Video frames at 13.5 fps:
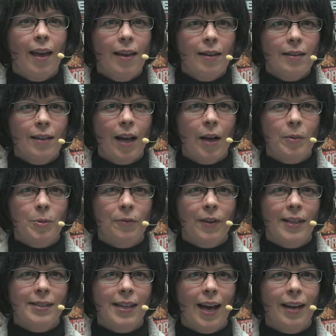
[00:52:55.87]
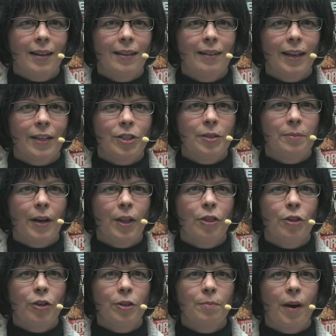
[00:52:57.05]
and helps prevent data collection by
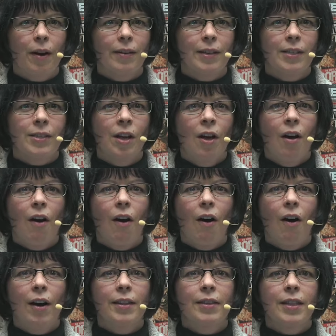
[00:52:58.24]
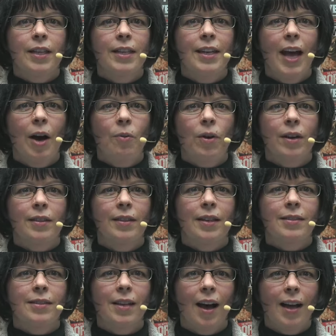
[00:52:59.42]
third parties on the network
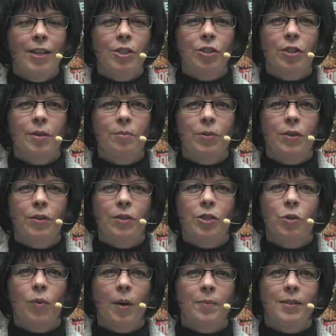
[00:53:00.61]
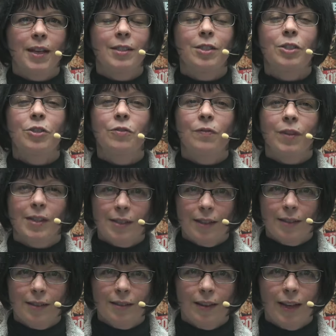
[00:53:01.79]
that ties your computer to websites you
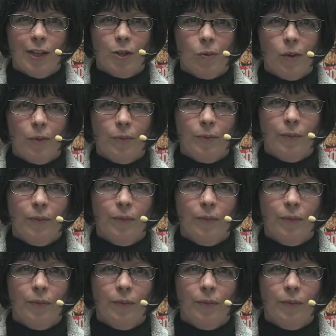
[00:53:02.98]
visit, end quote.